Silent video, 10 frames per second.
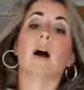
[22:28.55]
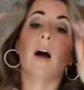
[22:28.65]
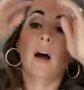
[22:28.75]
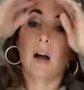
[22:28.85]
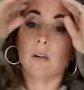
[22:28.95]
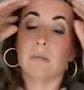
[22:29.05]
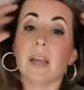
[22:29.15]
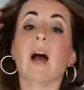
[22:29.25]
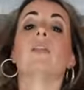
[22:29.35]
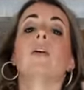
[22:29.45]
Um,
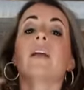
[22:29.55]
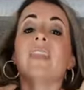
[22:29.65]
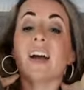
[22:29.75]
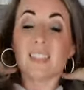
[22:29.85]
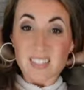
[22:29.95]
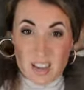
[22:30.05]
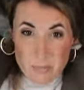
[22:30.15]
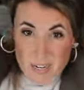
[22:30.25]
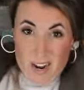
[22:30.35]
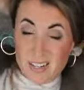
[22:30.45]
yeah, Lori, that's, I
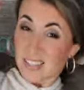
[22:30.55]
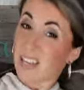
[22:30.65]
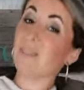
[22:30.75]
mean, honestly,